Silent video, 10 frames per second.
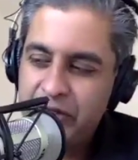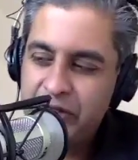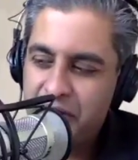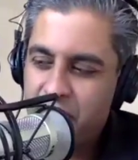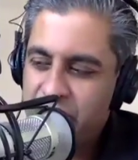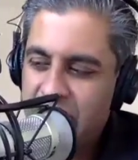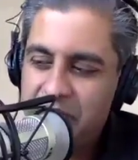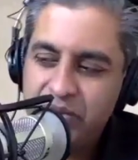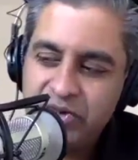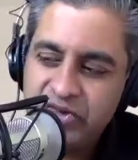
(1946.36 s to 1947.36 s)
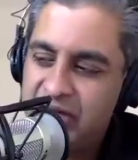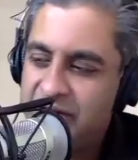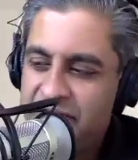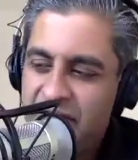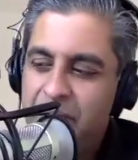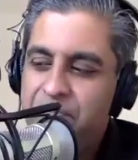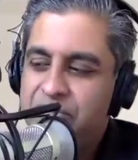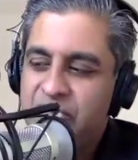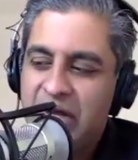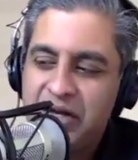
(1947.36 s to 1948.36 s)
you know, ten percent of the
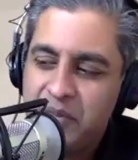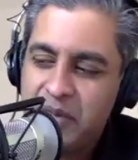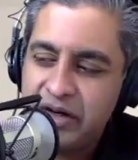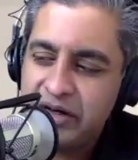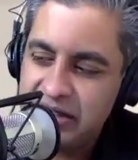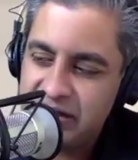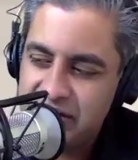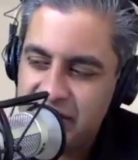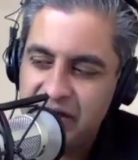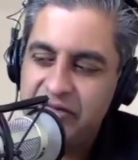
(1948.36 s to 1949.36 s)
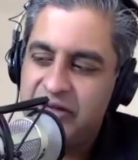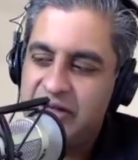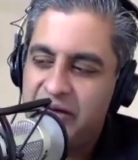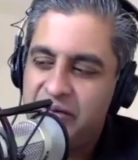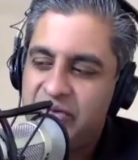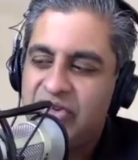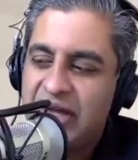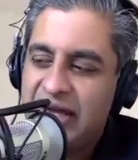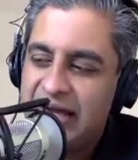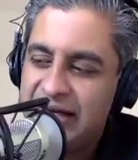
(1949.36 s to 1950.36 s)
upside of the market and none of the
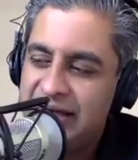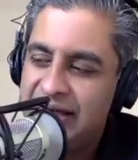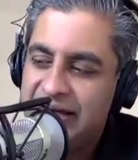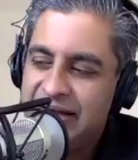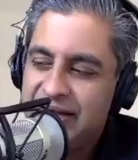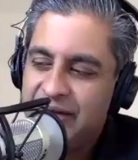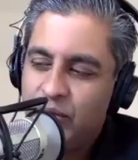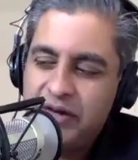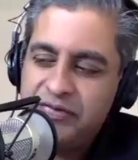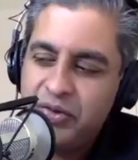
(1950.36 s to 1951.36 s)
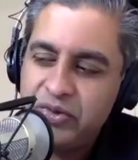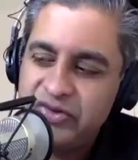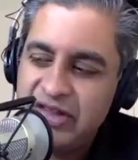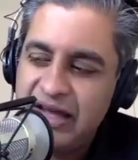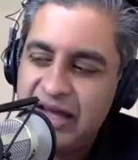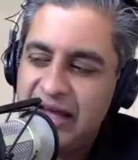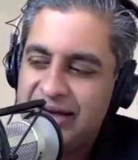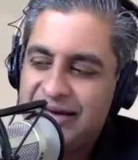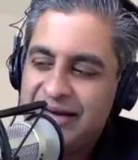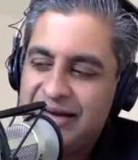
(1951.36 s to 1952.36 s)
downside?" What if there was that?
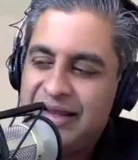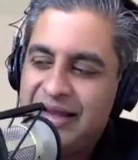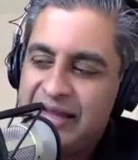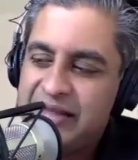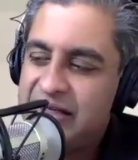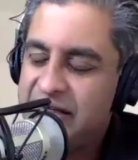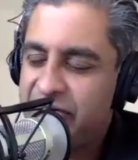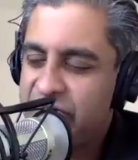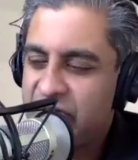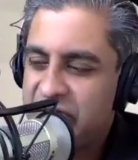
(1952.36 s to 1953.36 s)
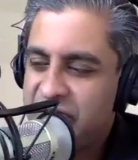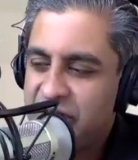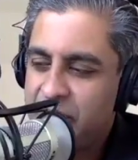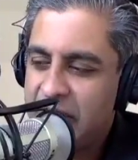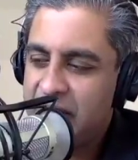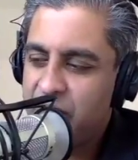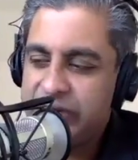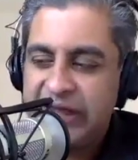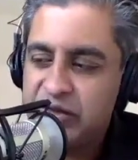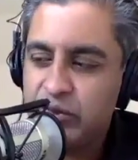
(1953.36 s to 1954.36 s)
And then he never says anything about it.
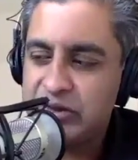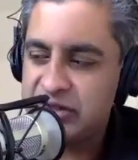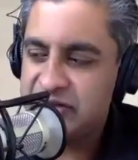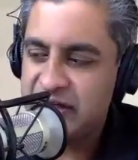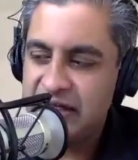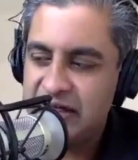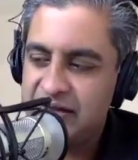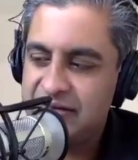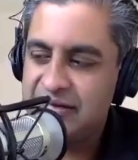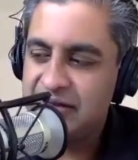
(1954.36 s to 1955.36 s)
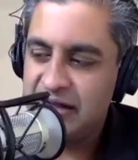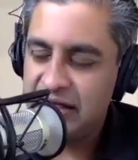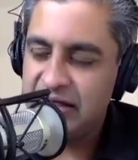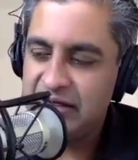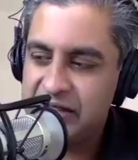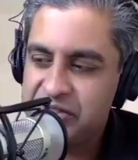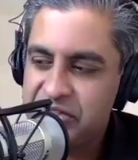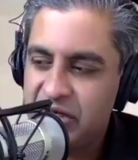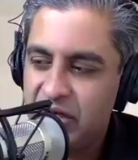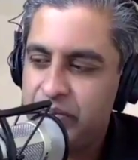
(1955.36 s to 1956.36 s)
Well, that's what this is in a
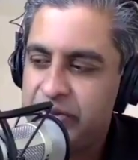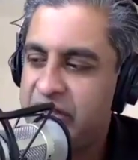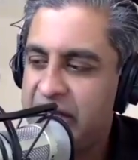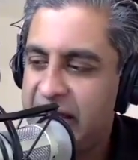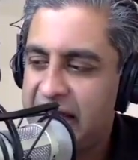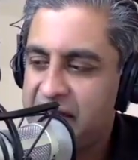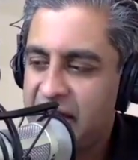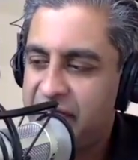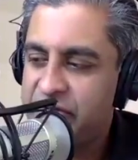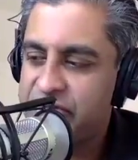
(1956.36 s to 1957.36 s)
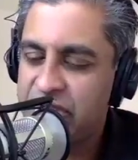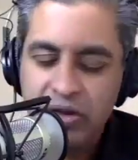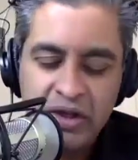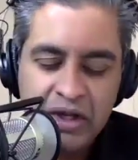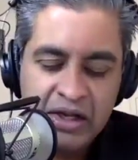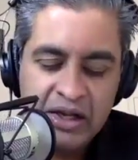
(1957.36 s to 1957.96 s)
nutshell, but then add leverage. So